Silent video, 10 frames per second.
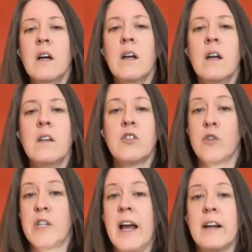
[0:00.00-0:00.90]

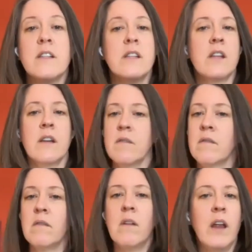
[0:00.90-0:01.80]
surtaxes, and
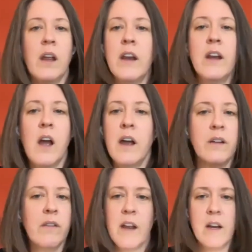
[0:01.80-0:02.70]
any kind of
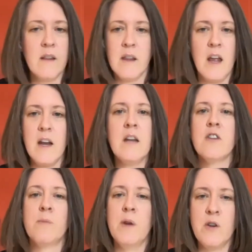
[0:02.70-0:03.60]
any
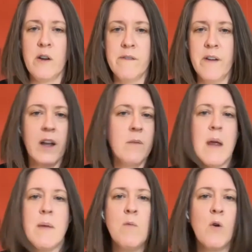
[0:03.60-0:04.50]
instrument you can find,
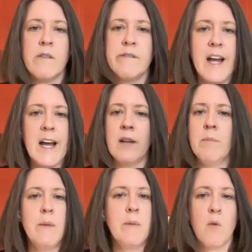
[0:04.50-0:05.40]
maybe more VAT,
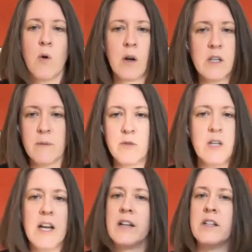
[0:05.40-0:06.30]
maybe more consumption
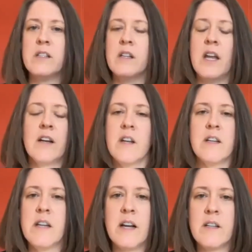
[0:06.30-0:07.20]
taxes, excise
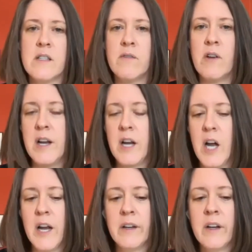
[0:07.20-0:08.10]
taxes of any
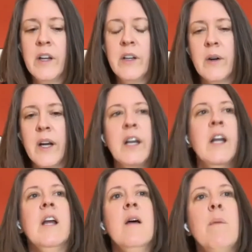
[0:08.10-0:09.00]
kind, right?
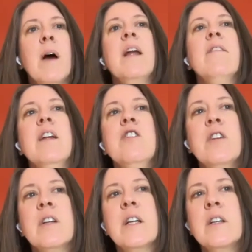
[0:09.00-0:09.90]
But
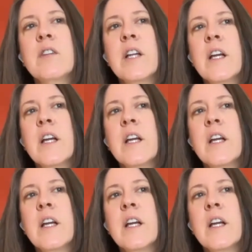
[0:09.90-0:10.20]
eventually you think